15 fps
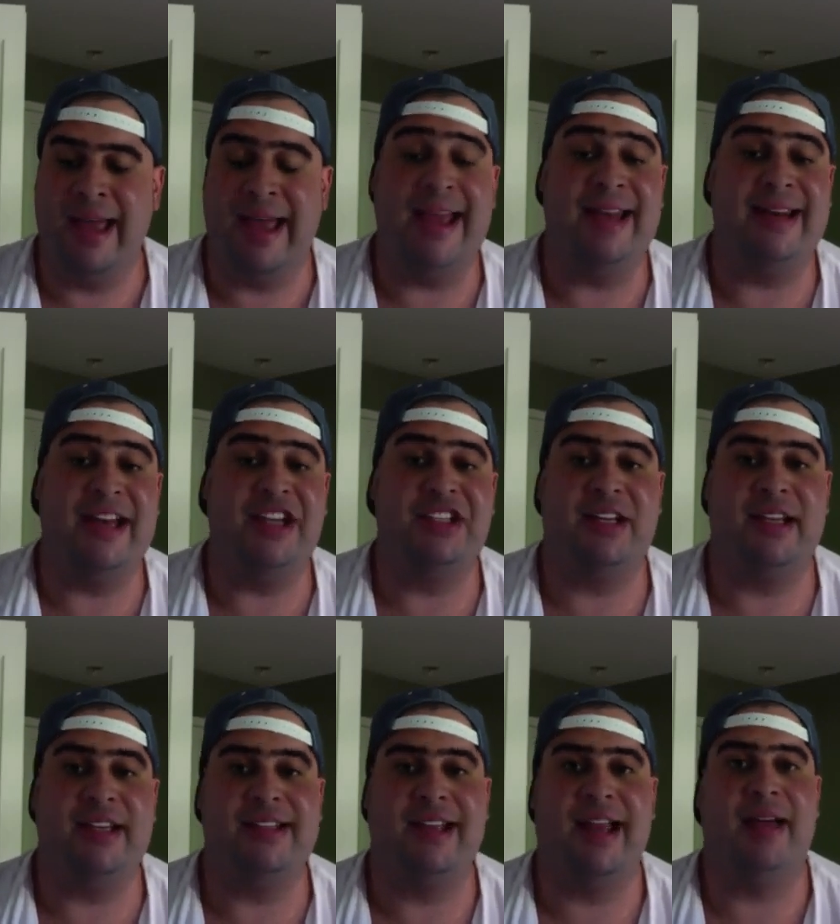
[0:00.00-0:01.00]
and Nation
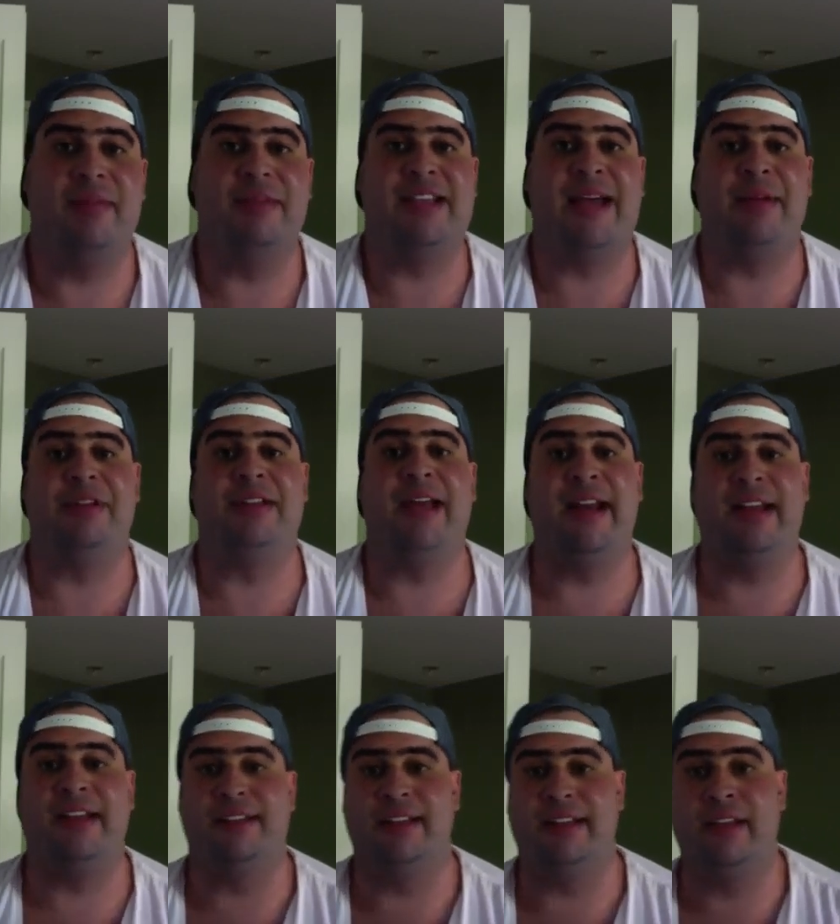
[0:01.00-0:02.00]
of Islam
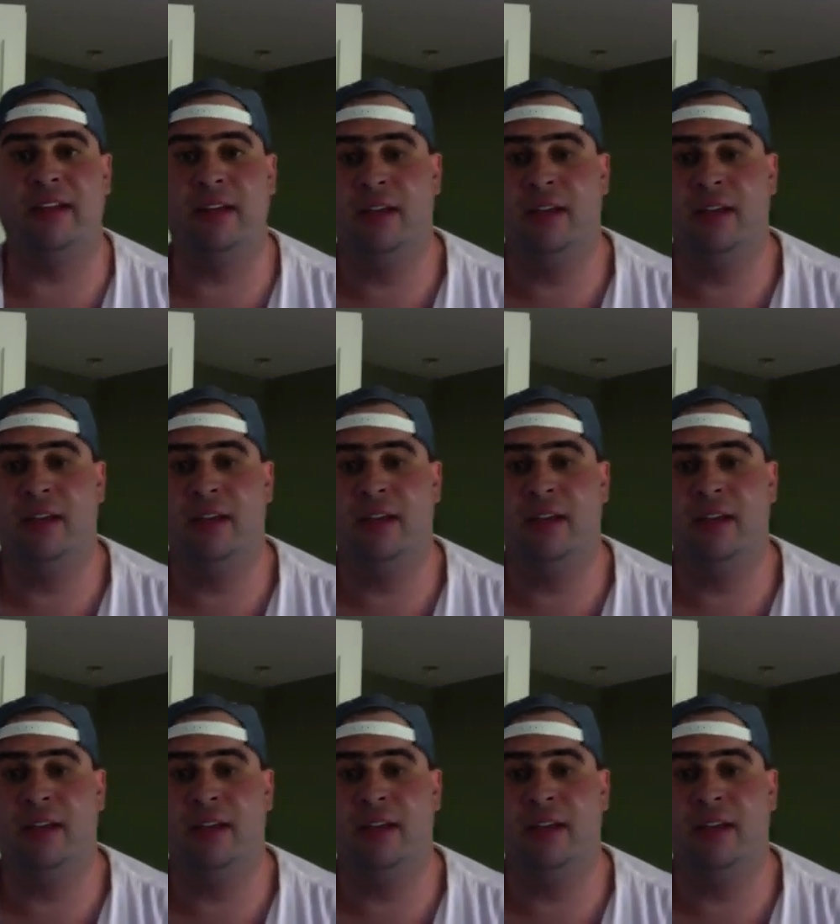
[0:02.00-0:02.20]
simultaneously.